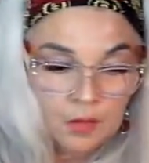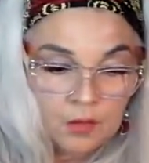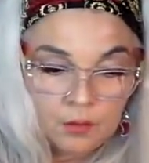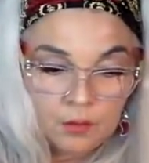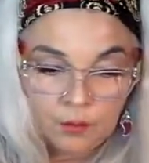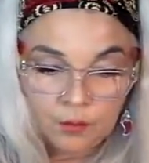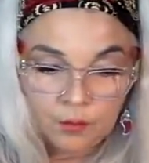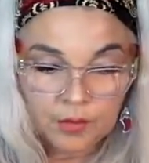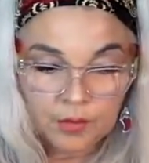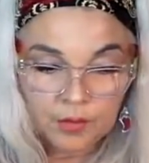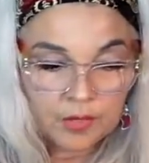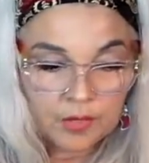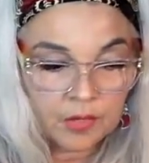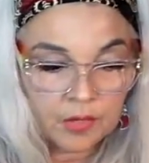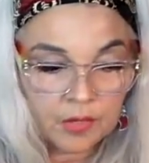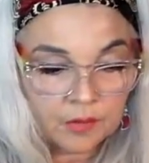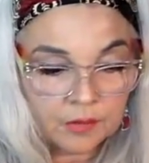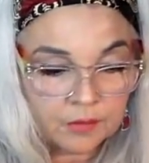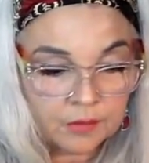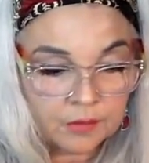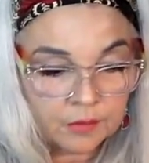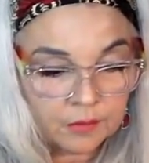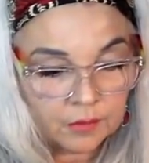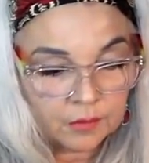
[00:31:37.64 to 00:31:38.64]
when I hit
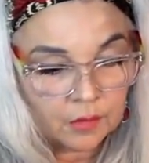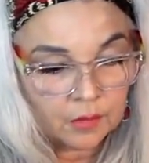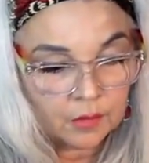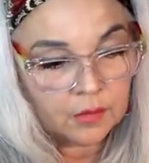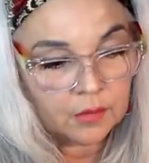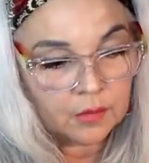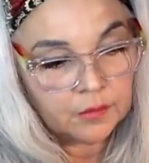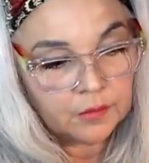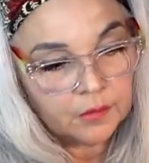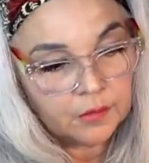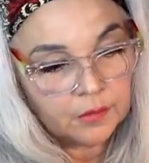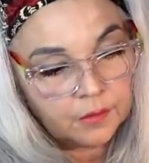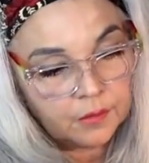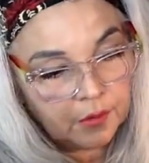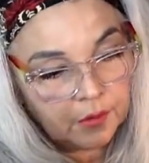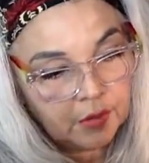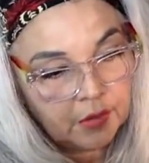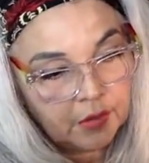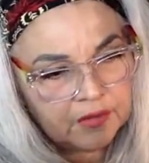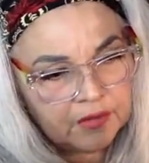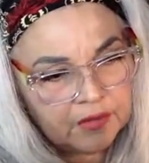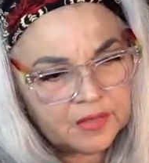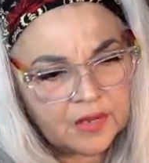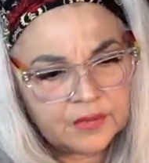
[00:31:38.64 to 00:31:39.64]
uh,
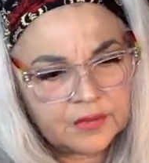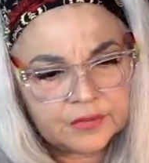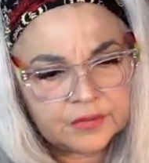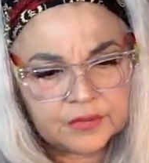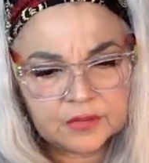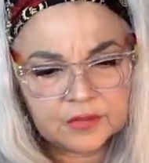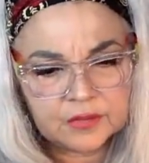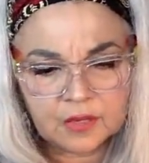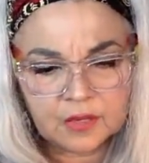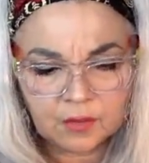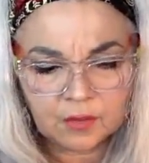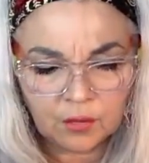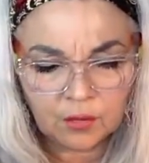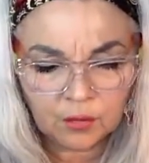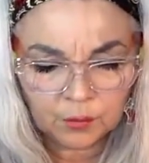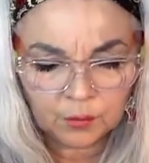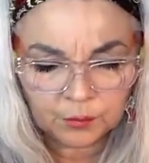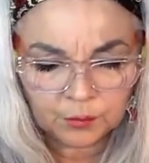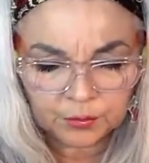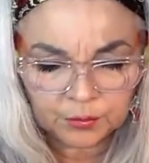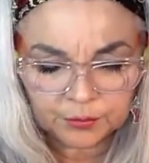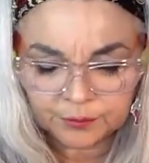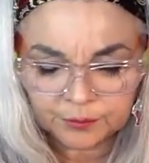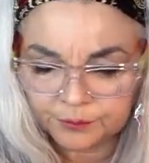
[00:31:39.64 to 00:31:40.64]
8,000, I
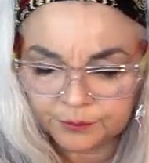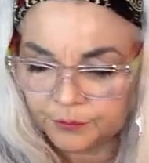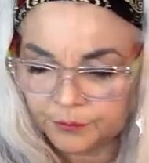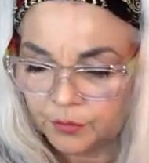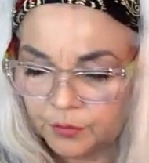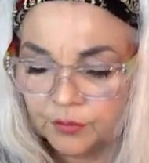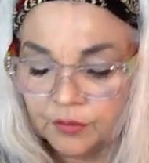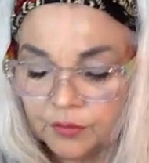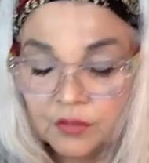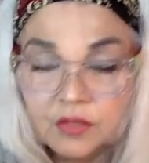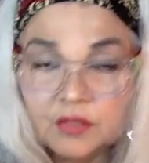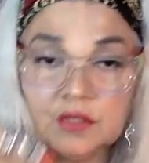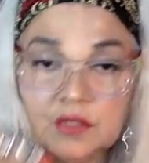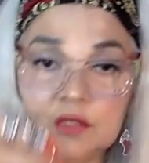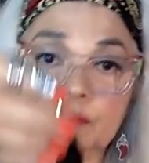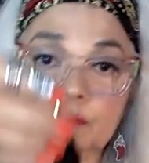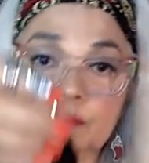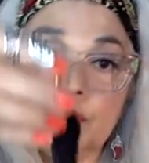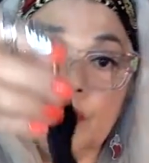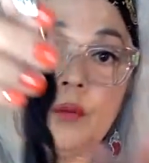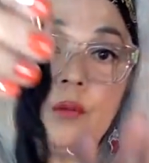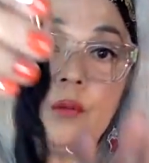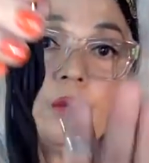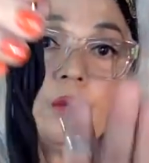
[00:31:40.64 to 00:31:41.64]
hope. Look, this is
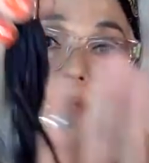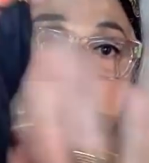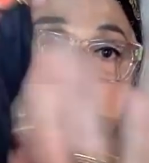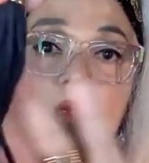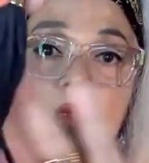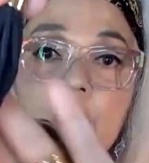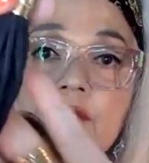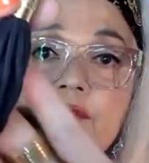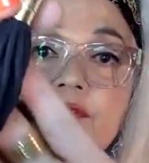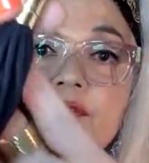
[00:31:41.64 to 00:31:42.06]
broken, not